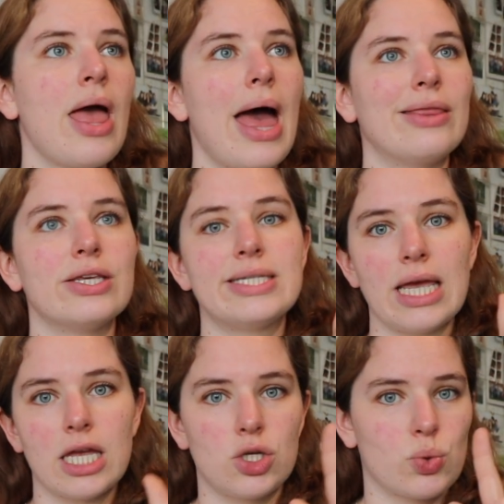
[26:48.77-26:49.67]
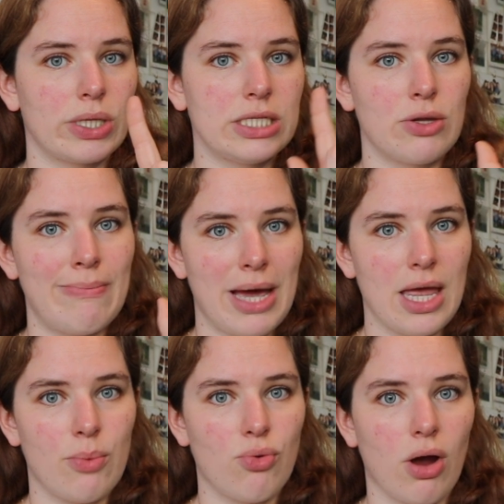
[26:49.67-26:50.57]
And the second one is the
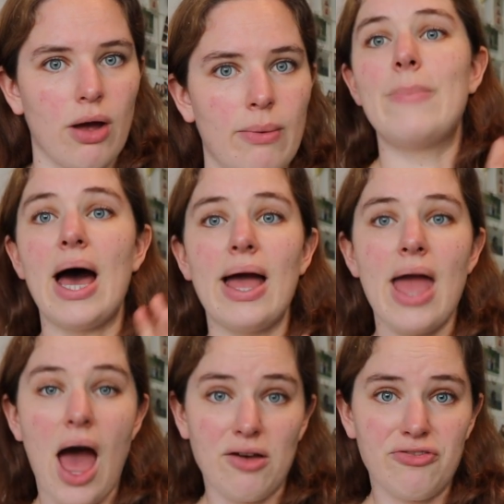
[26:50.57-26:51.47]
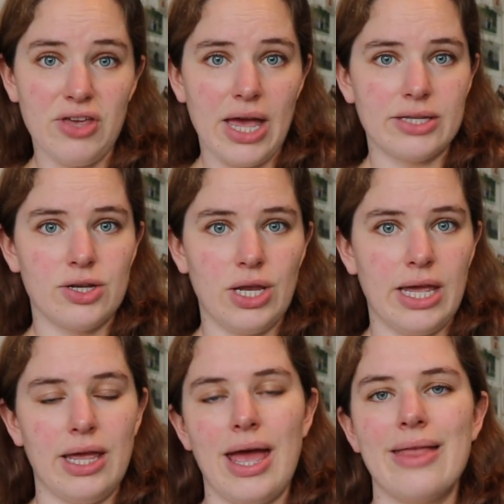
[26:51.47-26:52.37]
Maya bra by Afi
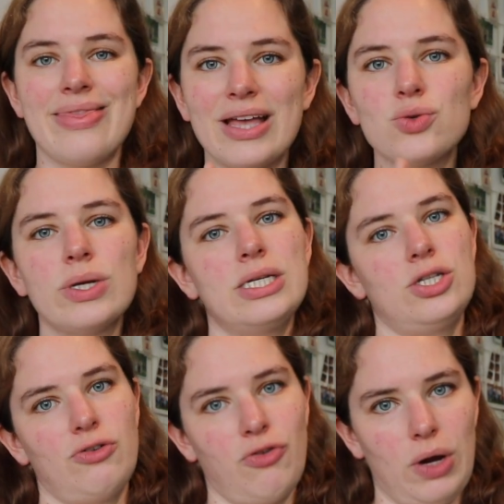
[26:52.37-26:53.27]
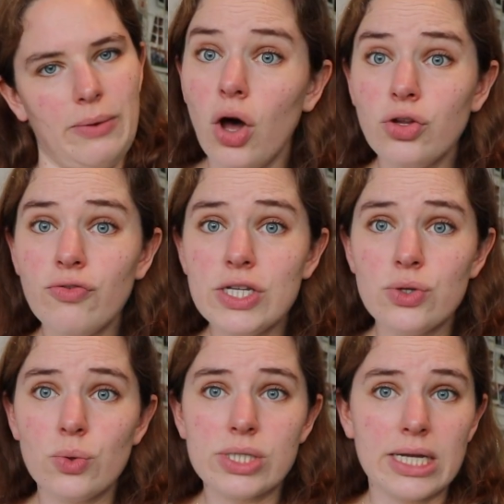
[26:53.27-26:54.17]
Atelier, and that one is free. Other
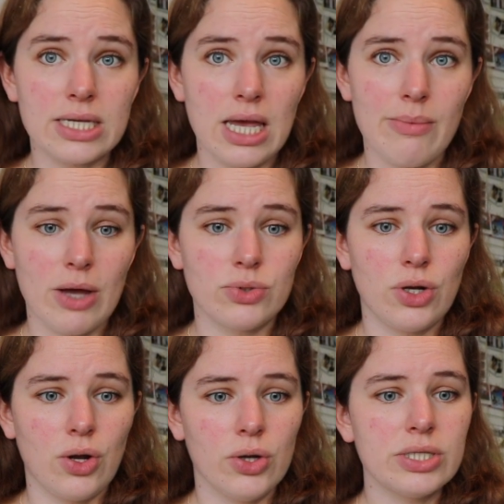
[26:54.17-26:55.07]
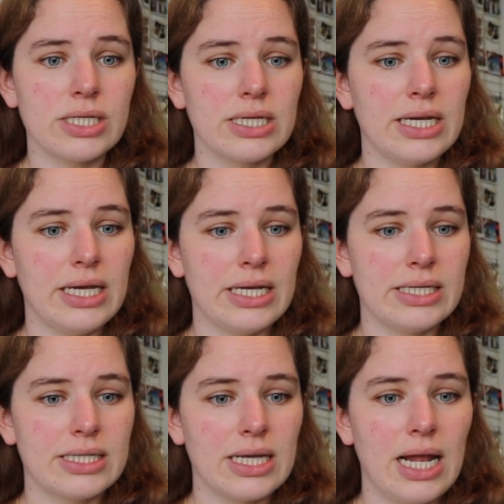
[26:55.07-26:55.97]
resource that came out a lot
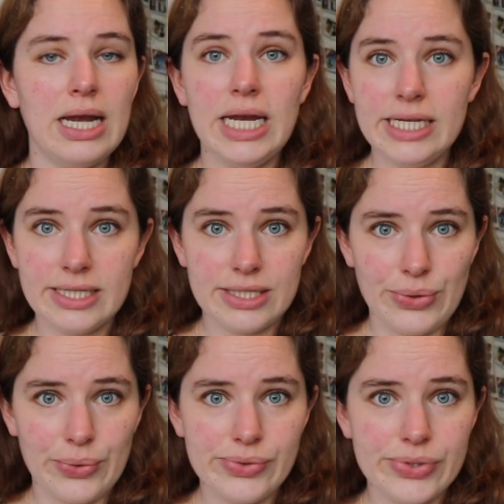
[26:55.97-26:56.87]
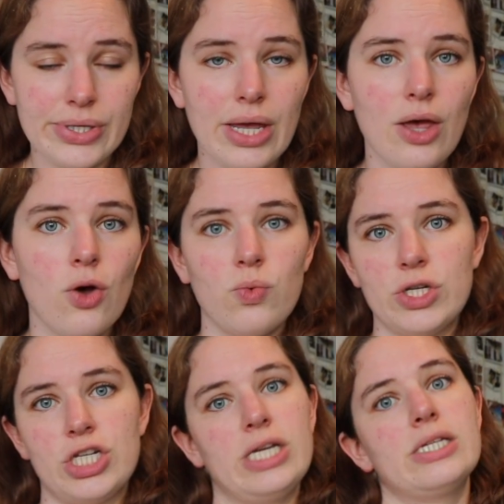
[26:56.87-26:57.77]
is Liz Sews,
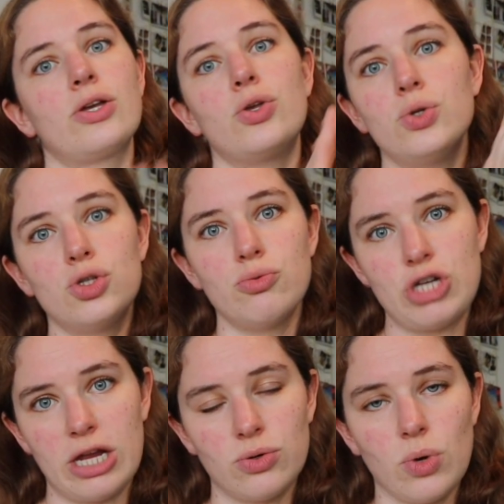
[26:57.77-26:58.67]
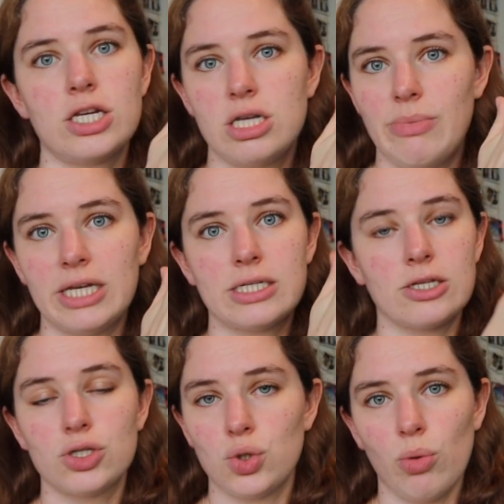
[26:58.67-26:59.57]
which is a YouTube channel. She makes
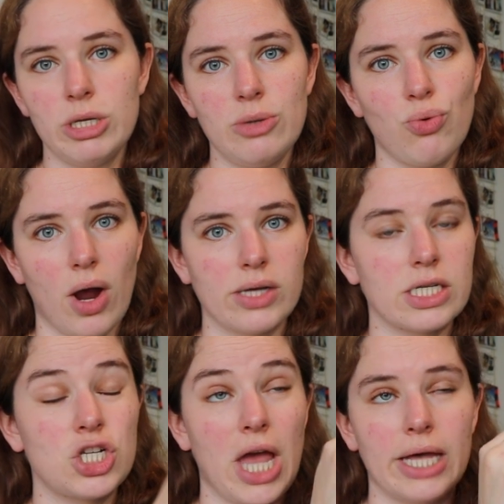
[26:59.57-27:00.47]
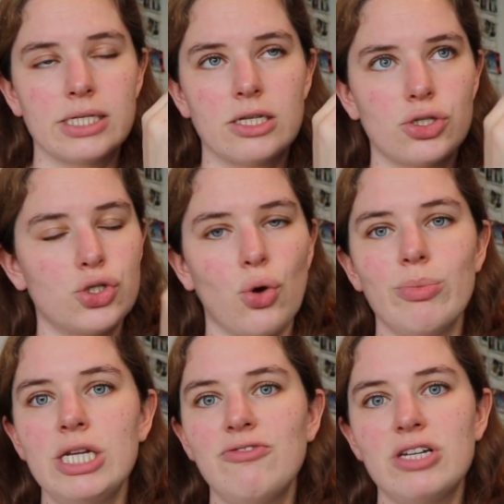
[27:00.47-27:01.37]
so many bras, she has so
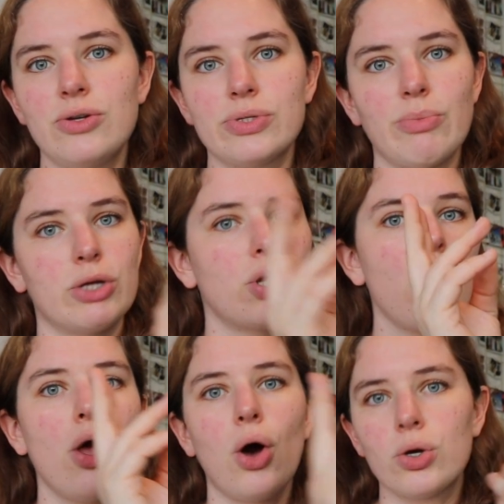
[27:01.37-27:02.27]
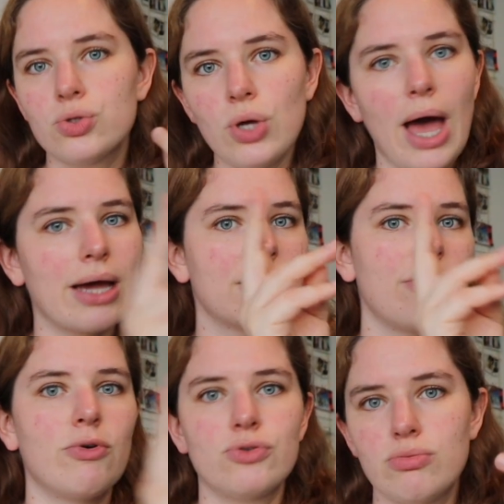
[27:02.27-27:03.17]
many videos about how to hack
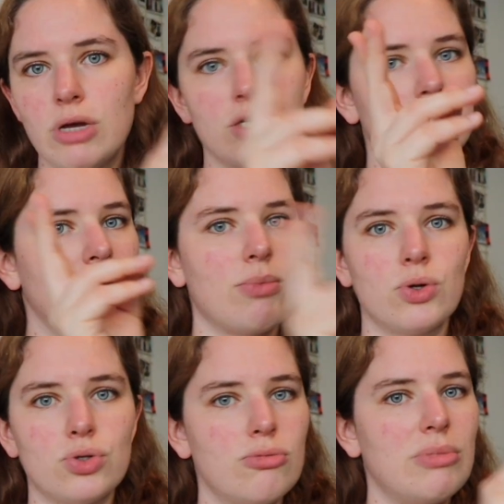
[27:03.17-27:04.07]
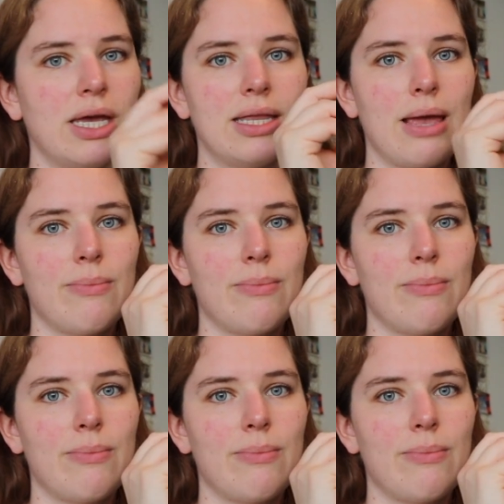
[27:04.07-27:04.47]
them, how to measure them, how to make them,